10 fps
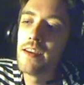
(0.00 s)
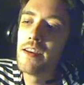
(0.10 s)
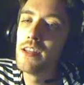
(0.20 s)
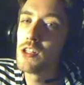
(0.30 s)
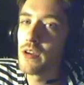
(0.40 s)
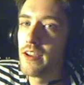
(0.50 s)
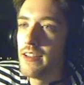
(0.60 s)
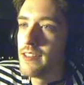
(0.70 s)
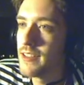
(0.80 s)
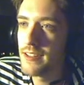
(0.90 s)
Try
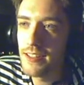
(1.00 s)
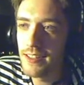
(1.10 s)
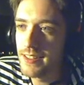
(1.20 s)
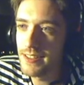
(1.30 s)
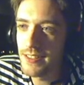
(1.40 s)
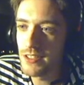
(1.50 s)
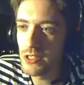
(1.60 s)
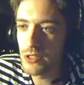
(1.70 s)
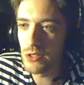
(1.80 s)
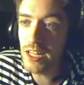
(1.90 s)
it. It's just
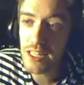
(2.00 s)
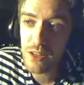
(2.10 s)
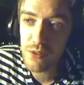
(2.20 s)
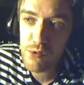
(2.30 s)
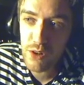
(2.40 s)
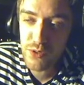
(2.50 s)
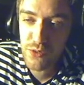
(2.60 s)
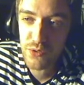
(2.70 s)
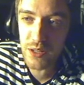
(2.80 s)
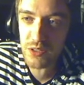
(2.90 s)
so good. And give you one for
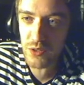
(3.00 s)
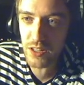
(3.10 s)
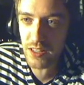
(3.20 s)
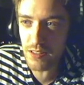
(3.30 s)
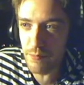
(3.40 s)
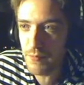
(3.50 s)
free, so try to get them.